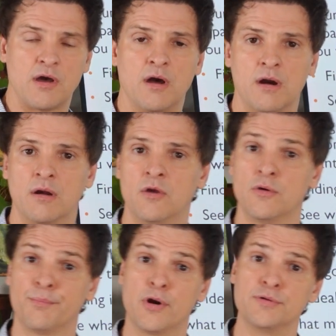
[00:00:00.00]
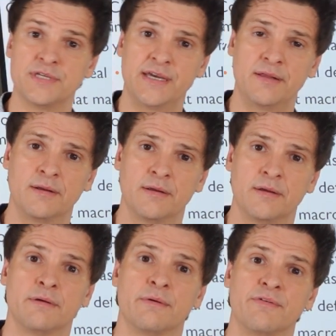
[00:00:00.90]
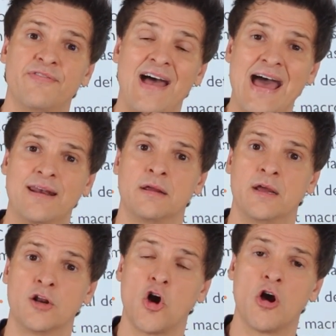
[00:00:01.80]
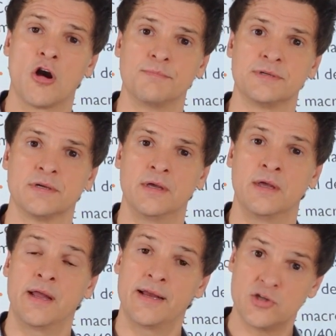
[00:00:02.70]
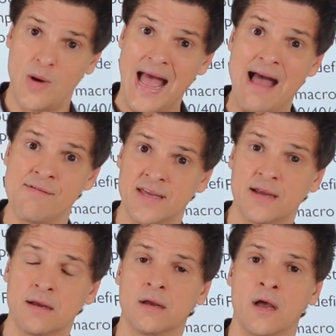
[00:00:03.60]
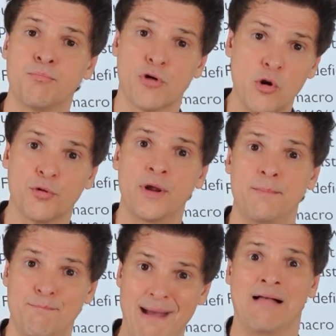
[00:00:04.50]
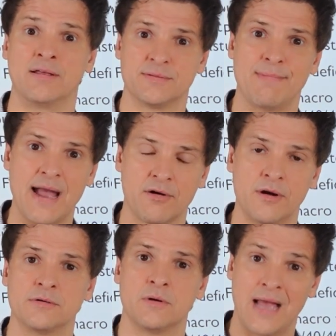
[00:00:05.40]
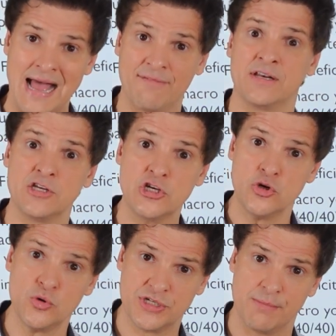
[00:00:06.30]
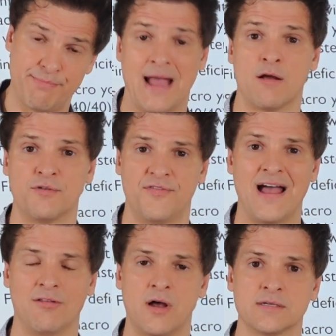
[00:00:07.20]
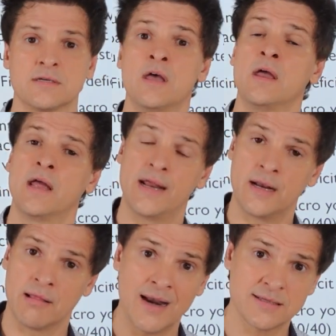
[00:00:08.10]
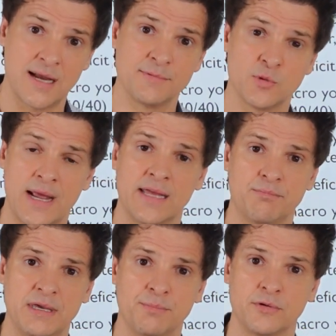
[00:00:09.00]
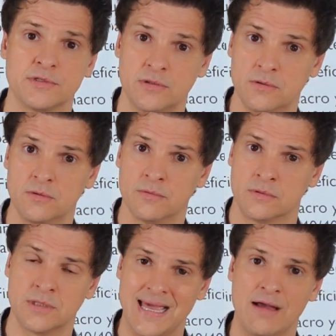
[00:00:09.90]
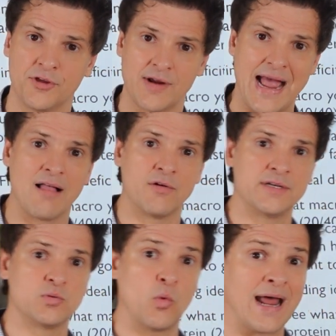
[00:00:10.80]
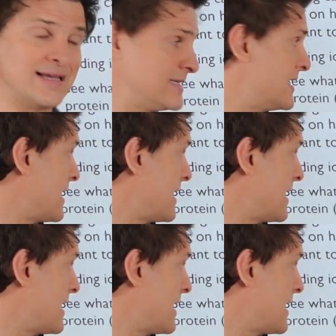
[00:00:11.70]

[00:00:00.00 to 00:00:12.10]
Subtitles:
are protein, fat, and carbs. And so having appropriate balanced macros have a huge impact on fat loss. And a lot of times when I get people to count their calories, what I see